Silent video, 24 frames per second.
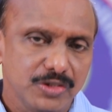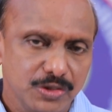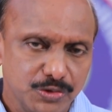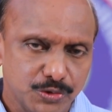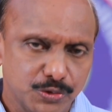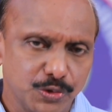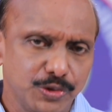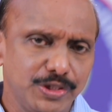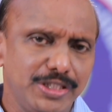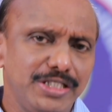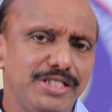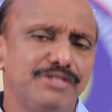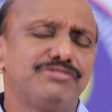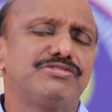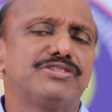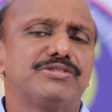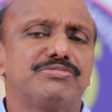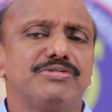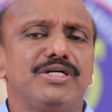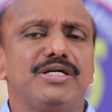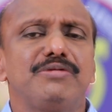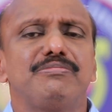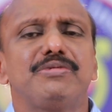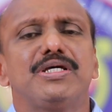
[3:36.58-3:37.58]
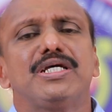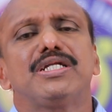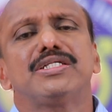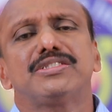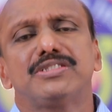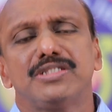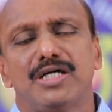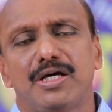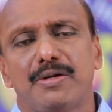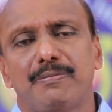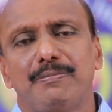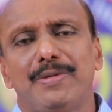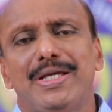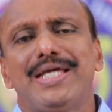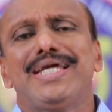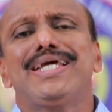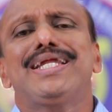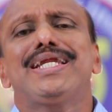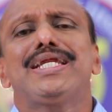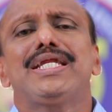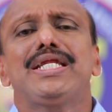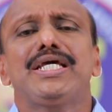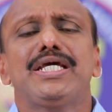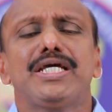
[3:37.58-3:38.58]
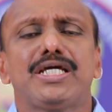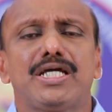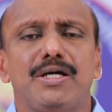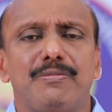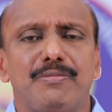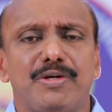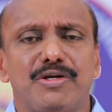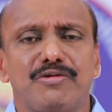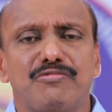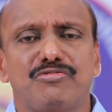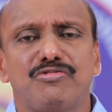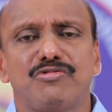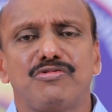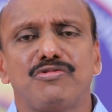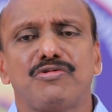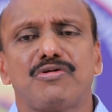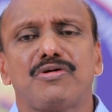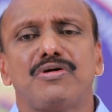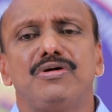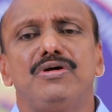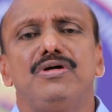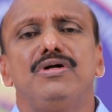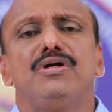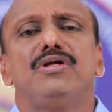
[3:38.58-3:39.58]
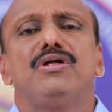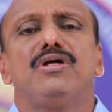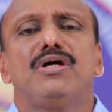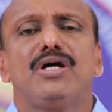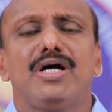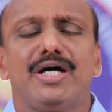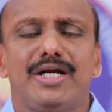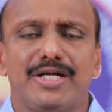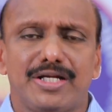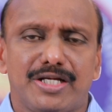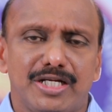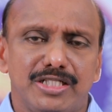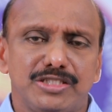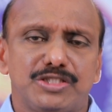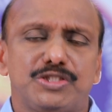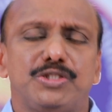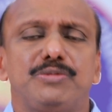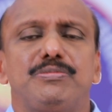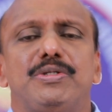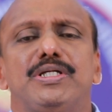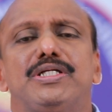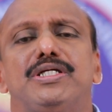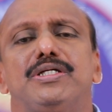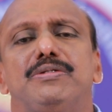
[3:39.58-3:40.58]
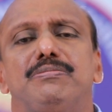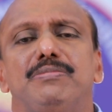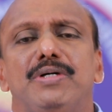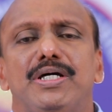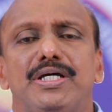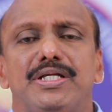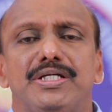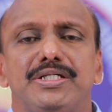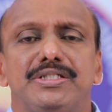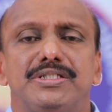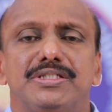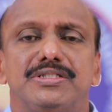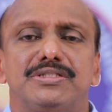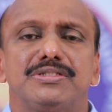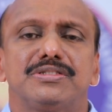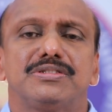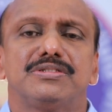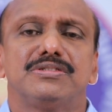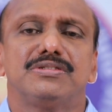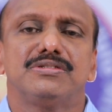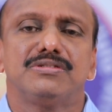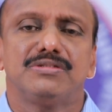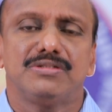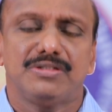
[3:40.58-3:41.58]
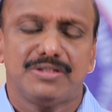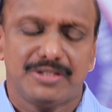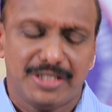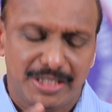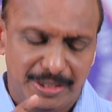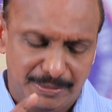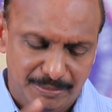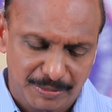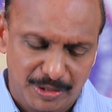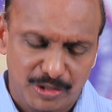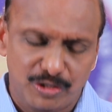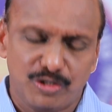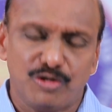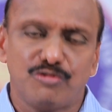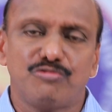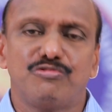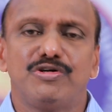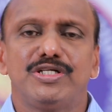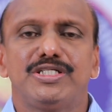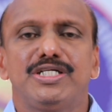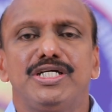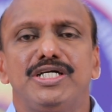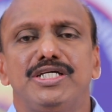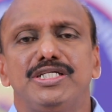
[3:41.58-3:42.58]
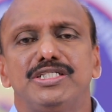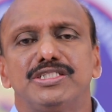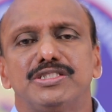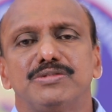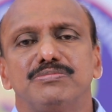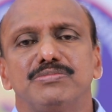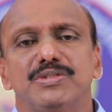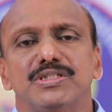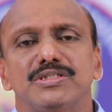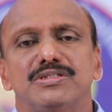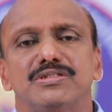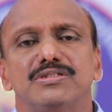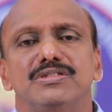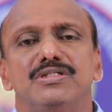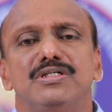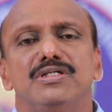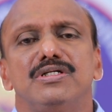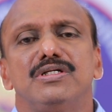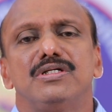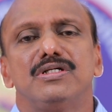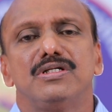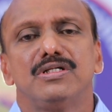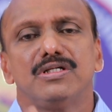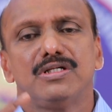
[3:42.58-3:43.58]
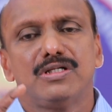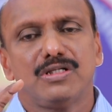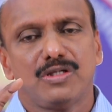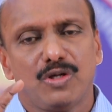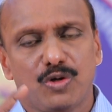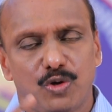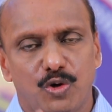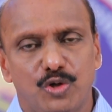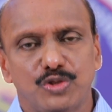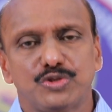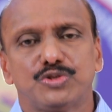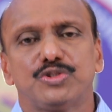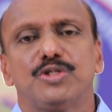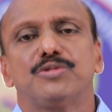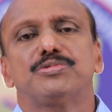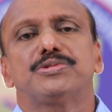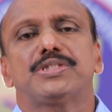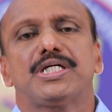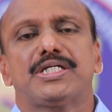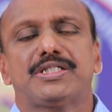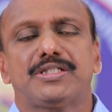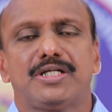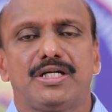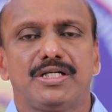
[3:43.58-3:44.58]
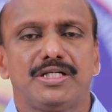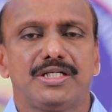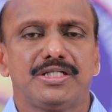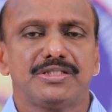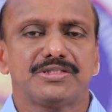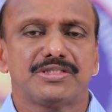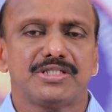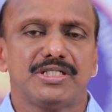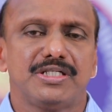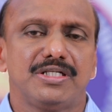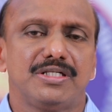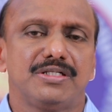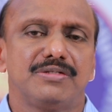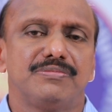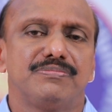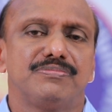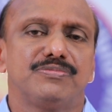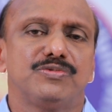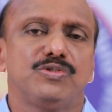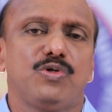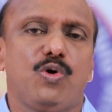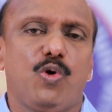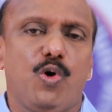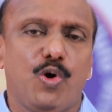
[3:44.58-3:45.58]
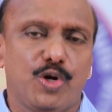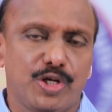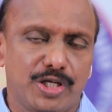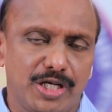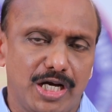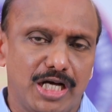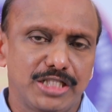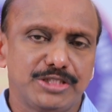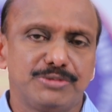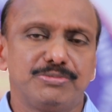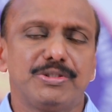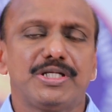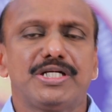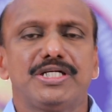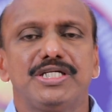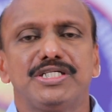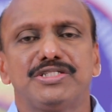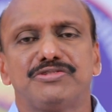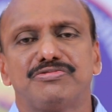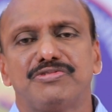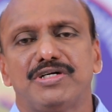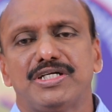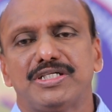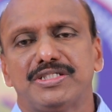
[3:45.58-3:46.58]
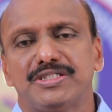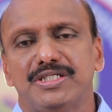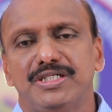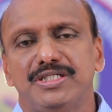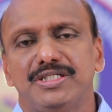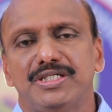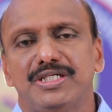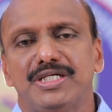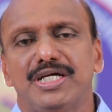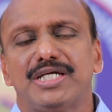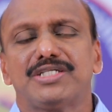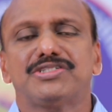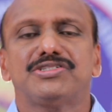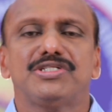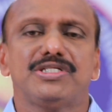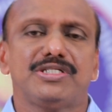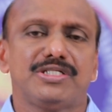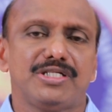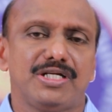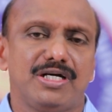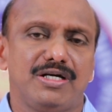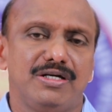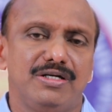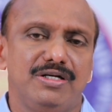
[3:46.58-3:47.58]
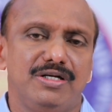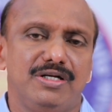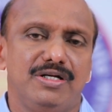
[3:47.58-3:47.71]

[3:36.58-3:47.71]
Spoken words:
So these females are mainly coming for unconsummated marriages, treatment of vaginismus, loss of sexual desire, orgasmic dysfunction, etc.